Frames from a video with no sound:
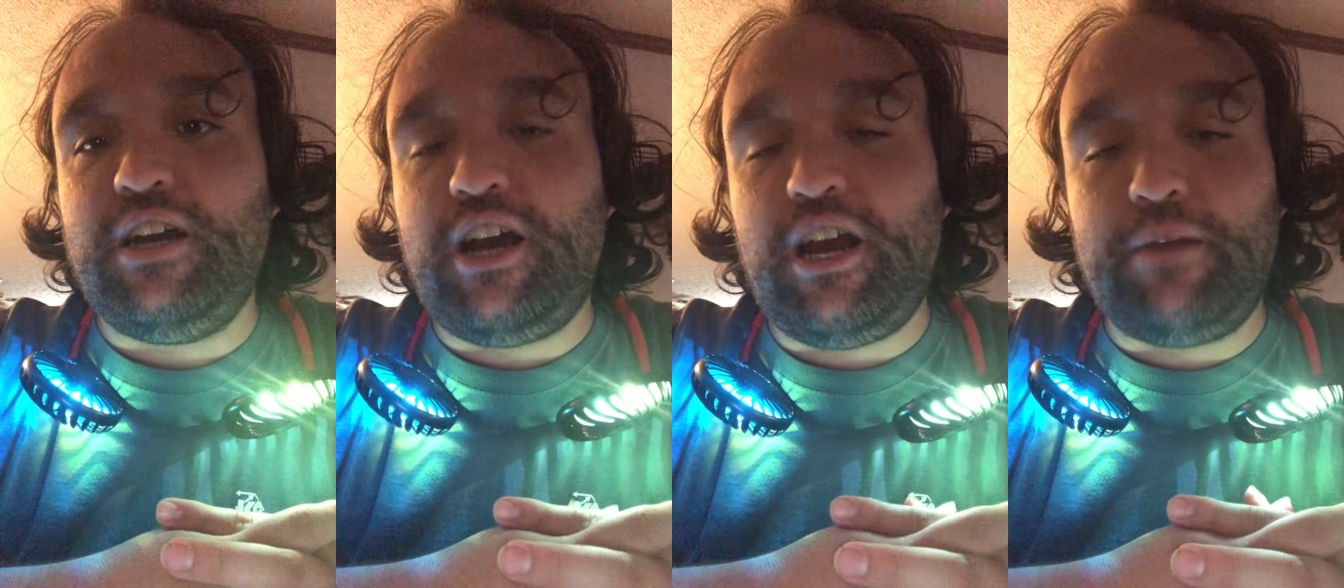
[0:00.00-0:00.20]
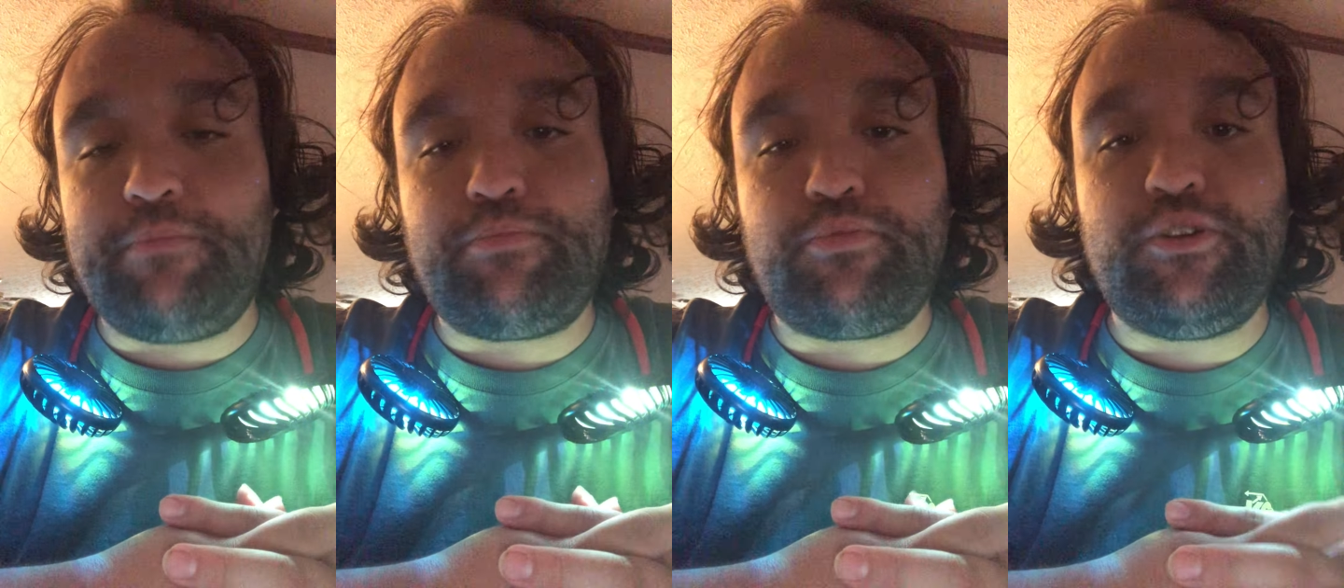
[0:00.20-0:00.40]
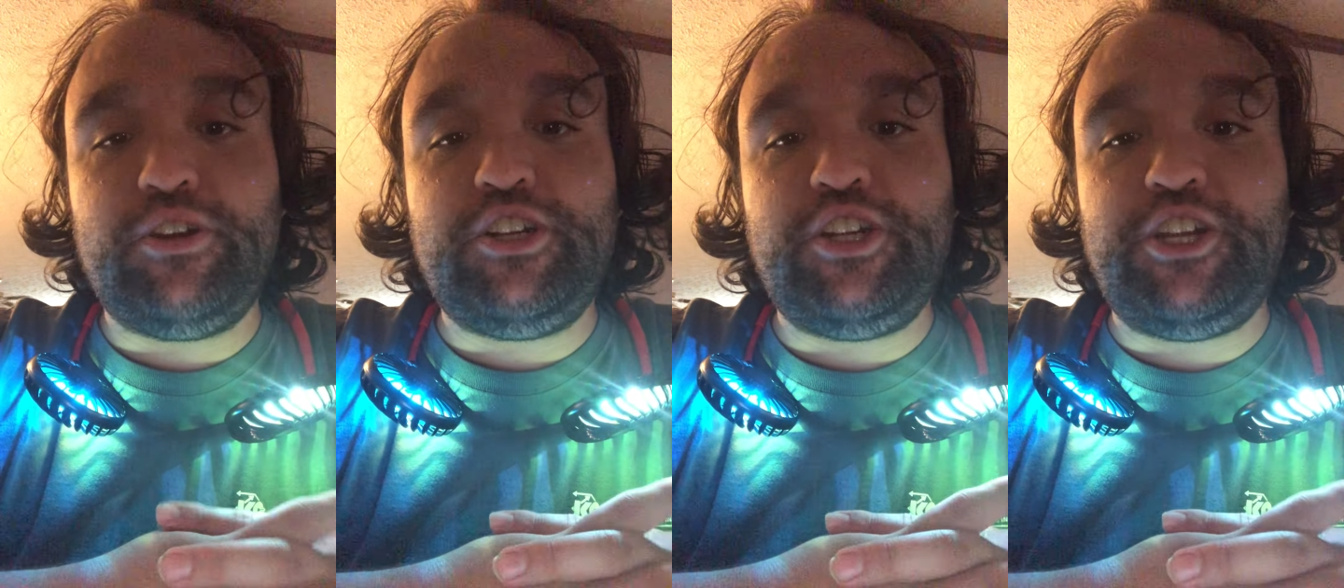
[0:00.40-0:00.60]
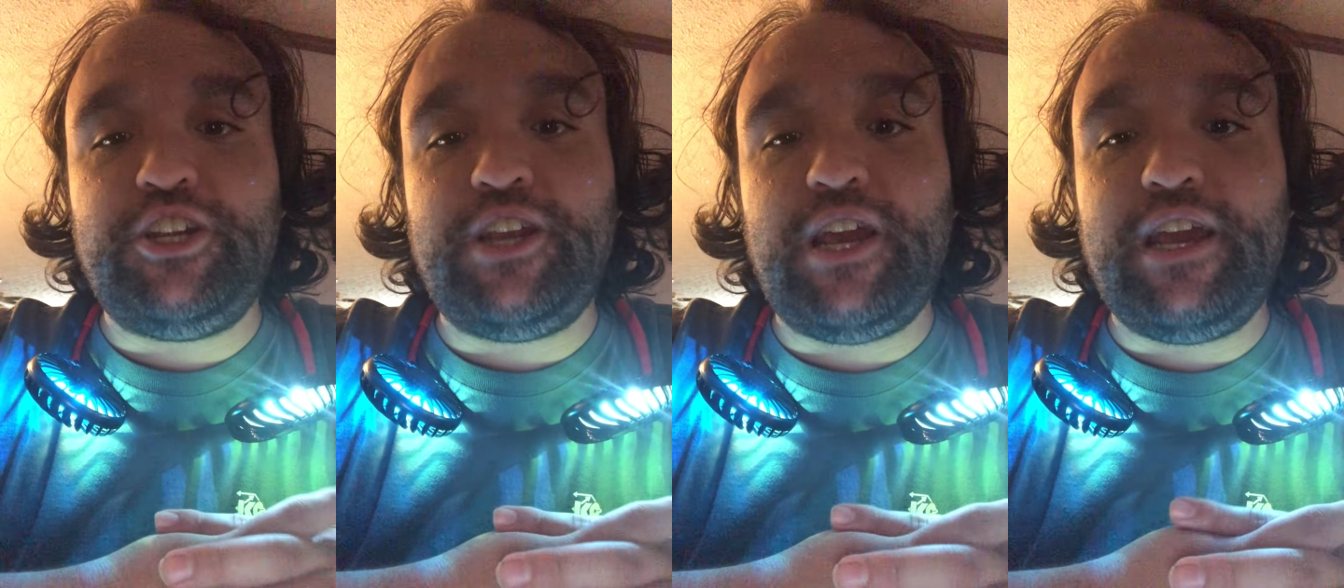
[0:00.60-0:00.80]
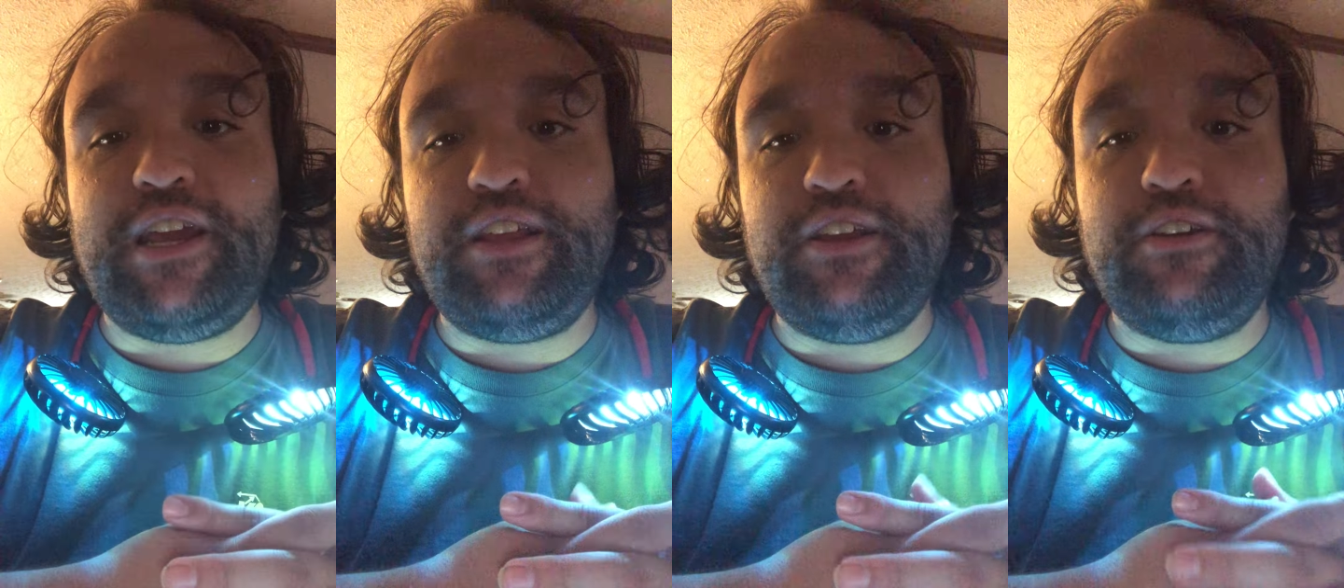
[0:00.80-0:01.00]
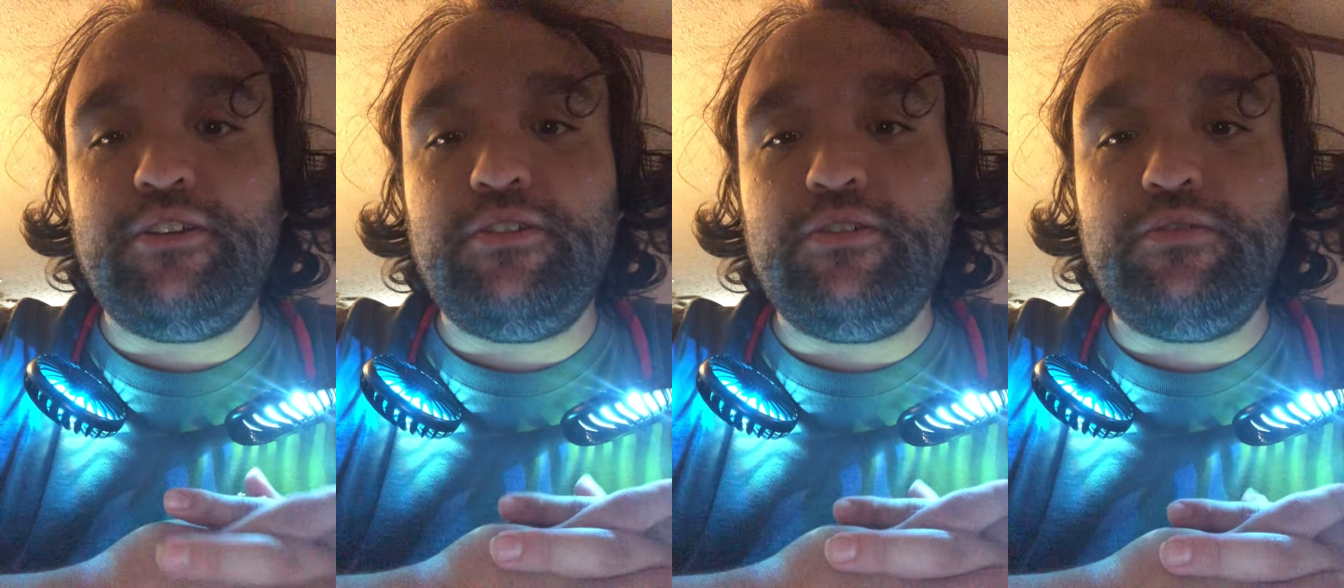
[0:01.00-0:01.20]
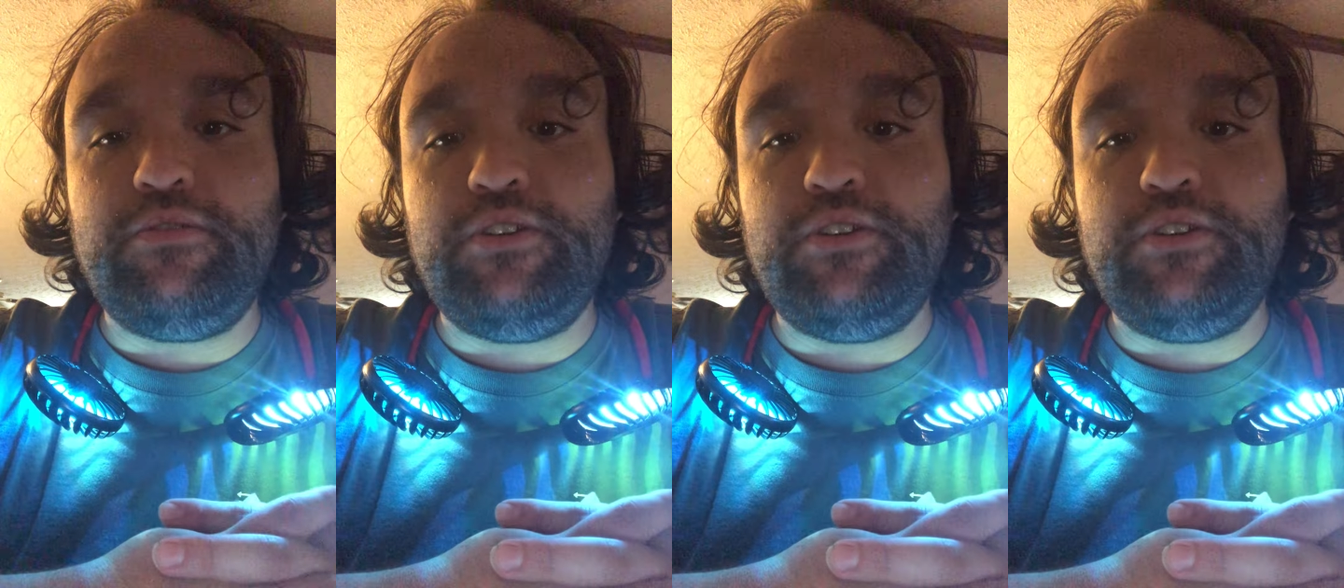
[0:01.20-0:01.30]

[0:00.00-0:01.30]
I appreciate you.